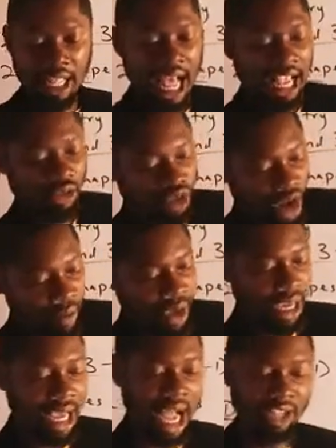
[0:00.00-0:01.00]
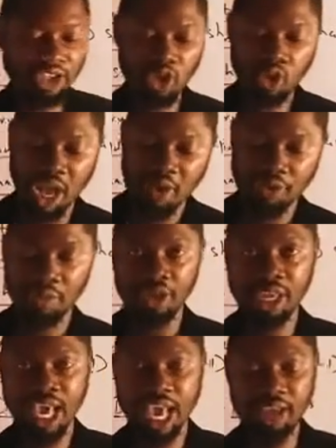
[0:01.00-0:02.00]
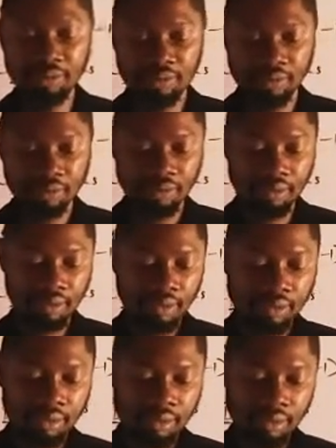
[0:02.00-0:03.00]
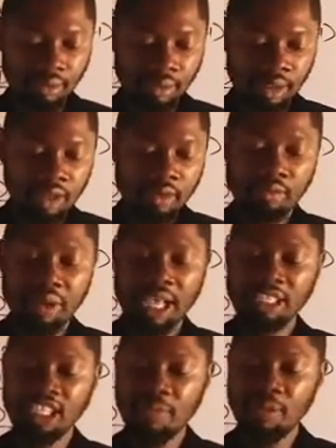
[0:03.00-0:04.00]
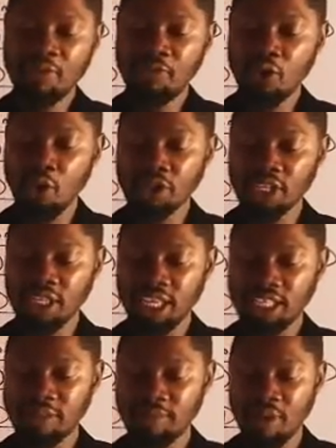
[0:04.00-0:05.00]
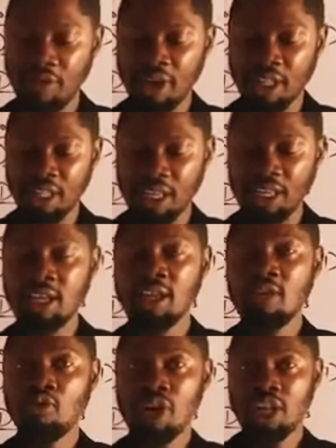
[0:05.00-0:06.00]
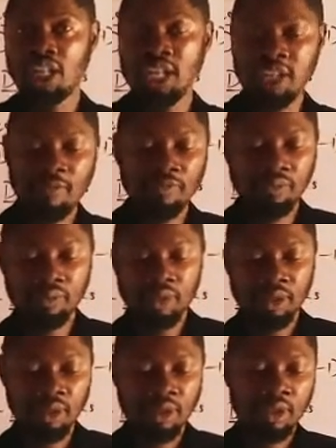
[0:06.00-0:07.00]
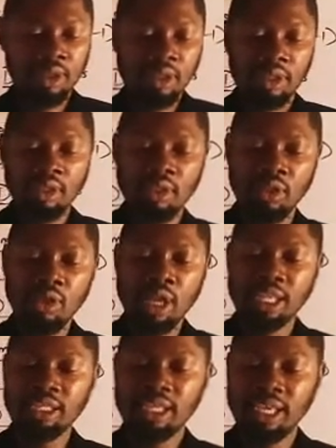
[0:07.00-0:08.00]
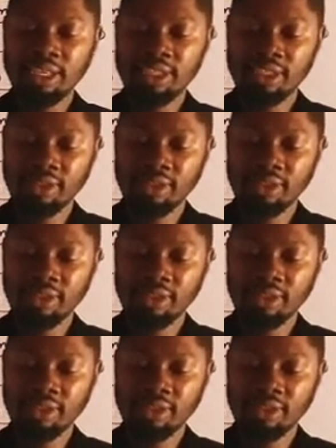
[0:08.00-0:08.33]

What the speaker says: as well make a square from here by simply folding it perfectly. Quickly, look at this.